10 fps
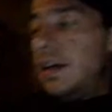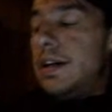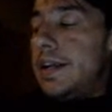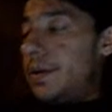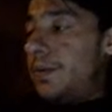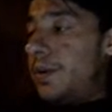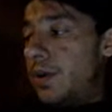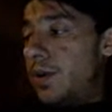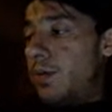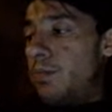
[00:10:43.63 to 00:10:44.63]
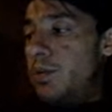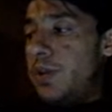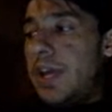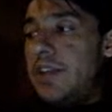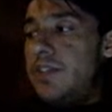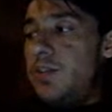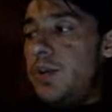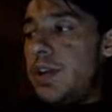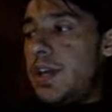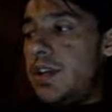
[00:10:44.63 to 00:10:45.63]
I don't know, Bill Gates
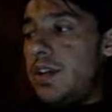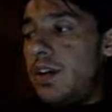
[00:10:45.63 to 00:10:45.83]
doing it to